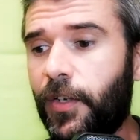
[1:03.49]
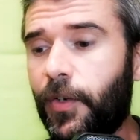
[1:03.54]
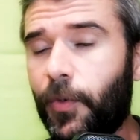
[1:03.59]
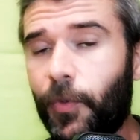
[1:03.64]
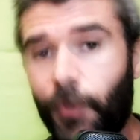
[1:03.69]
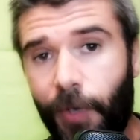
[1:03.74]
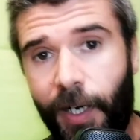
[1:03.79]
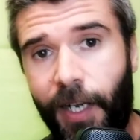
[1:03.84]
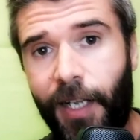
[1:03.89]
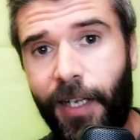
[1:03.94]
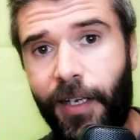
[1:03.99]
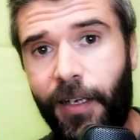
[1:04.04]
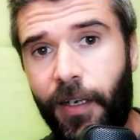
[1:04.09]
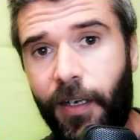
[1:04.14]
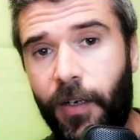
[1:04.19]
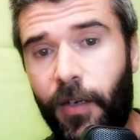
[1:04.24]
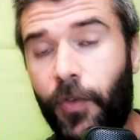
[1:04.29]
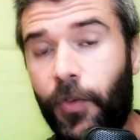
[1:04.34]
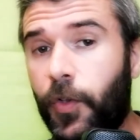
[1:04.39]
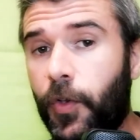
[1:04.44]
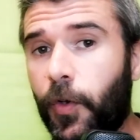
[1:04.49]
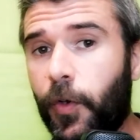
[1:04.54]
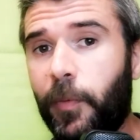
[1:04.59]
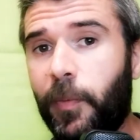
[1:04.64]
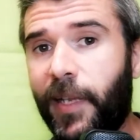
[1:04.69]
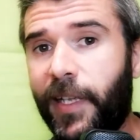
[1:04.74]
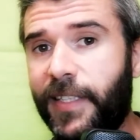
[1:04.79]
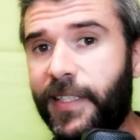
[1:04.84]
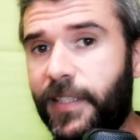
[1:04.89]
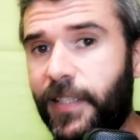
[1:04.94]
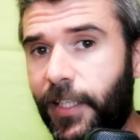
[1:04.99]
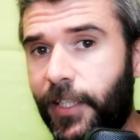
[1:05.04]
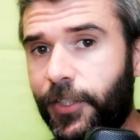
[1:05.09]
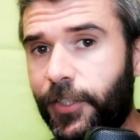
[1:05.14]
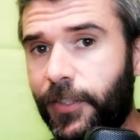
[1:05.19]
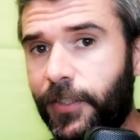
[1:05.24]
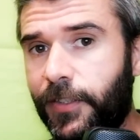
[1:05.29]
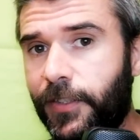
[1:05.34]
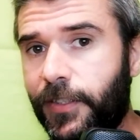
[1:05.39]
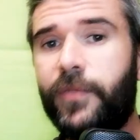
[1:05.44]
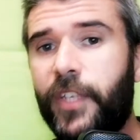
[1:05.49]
run on your PlayStation.